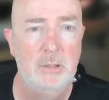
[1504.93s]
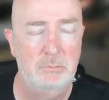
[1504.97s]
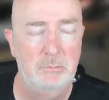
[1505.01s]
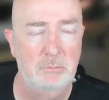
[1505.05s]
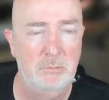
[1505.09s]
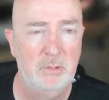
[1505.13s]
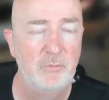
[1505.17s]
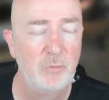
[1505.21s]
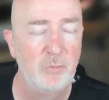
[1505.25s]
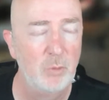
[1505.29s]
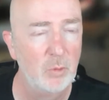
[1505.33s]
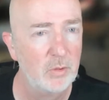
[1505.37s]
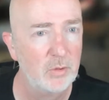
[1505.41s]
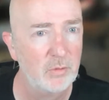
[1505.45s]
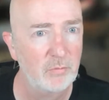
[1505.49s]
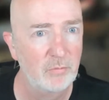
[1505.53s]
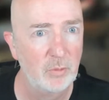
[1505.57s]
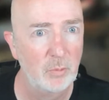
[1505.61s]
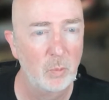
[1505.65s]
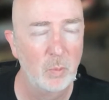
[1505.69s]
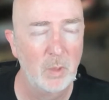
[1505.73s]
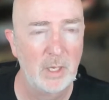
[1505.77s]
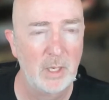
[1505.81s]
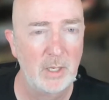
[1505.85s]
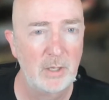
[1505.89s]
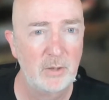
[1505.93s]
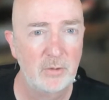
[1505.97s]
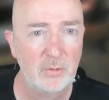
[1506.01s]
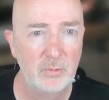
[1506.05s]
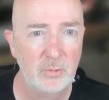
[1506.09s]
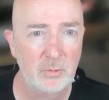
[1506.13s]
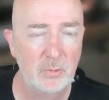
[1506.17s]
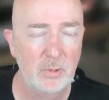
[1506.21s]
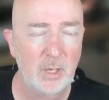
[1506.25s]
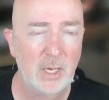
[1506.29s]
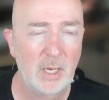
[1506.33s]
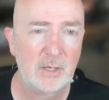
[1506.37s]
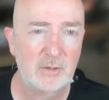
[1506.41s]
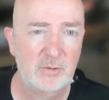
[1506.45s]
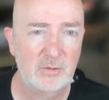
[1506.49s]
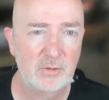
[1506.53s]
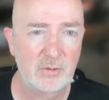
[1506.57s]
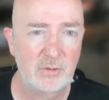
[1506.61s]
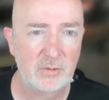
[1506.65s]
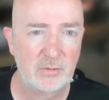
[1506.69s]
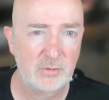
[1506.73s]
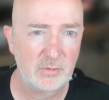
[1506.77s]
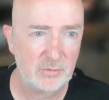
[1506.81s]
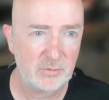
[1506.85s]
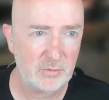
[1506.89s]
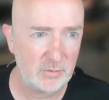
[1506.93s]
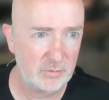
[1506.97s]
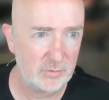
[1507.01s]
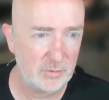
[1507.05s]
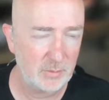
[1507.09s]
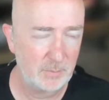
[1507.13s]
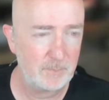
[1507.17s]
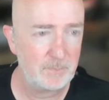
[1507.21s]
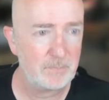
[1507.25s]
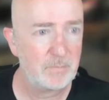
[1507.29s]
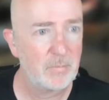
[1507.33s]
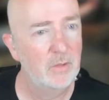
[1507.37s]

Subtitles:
give you a different way to access the system.